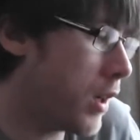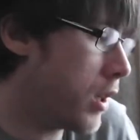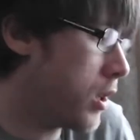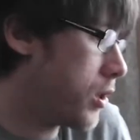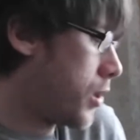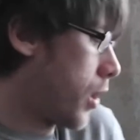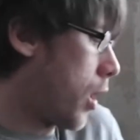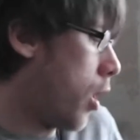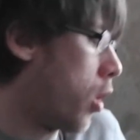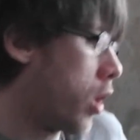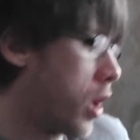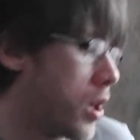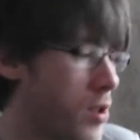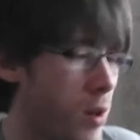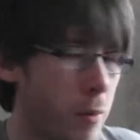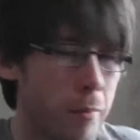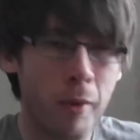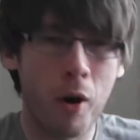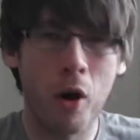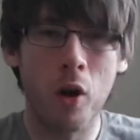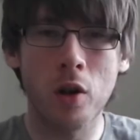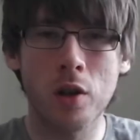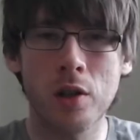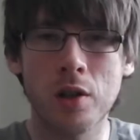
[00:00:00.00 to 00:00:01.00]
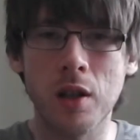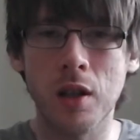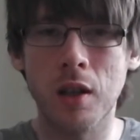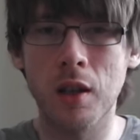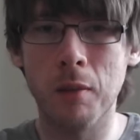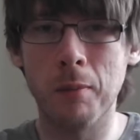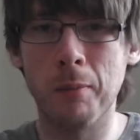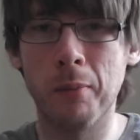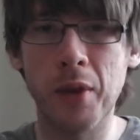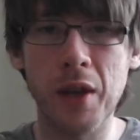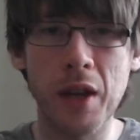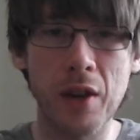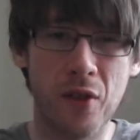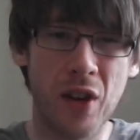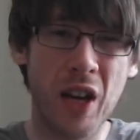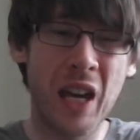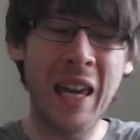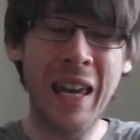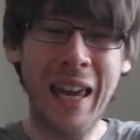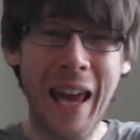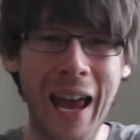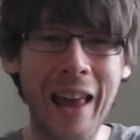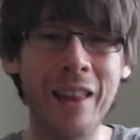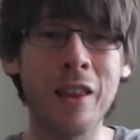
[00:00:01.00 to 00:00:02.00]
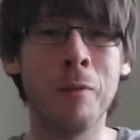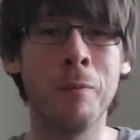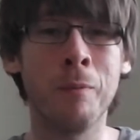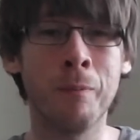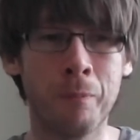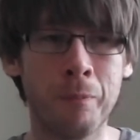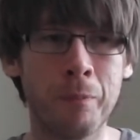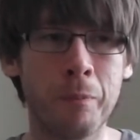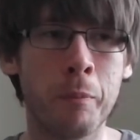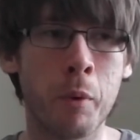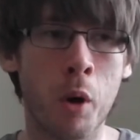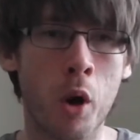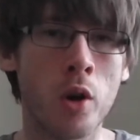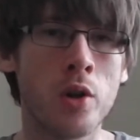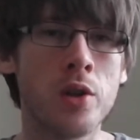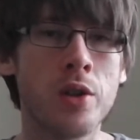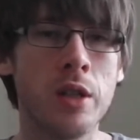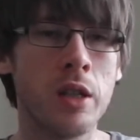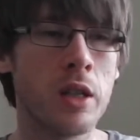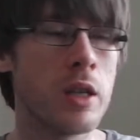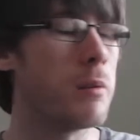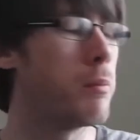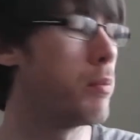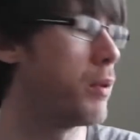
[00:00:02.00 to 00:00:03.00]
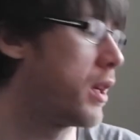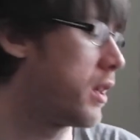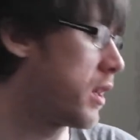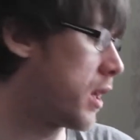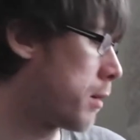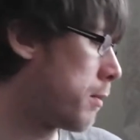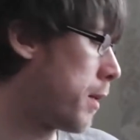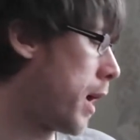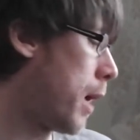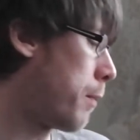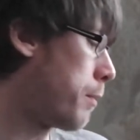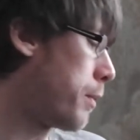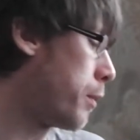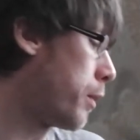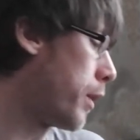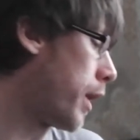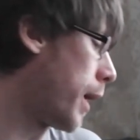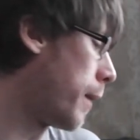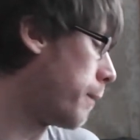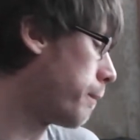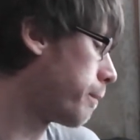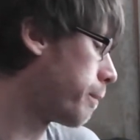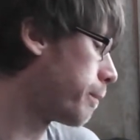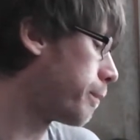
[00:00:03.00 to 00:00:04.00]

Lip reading: So long as they're boxed and complete, if I can get them boxed and complete, then I'm happy with that.